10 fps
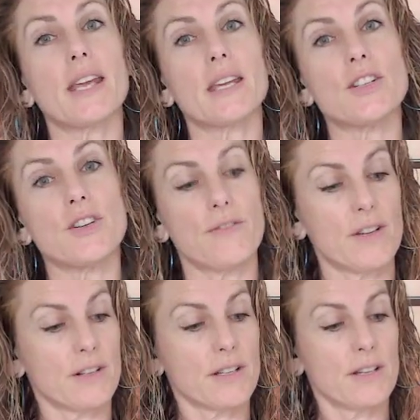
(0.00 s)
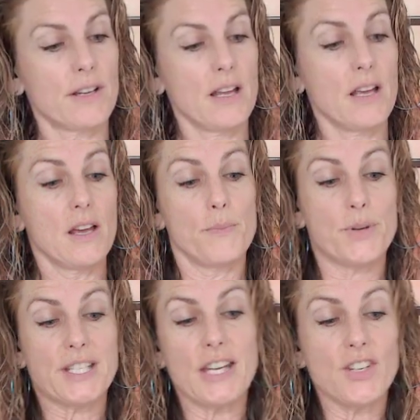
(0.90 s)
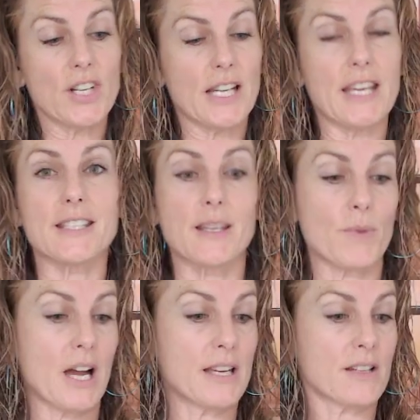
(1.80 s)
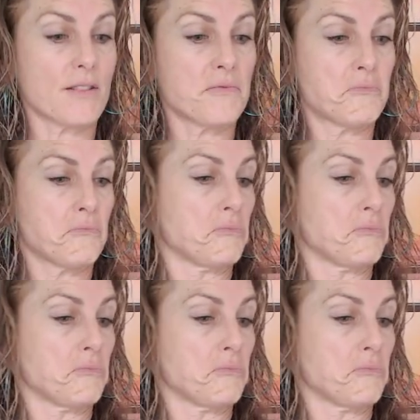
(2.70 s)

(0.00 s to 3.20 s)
energy field. Potentially, it's some kind of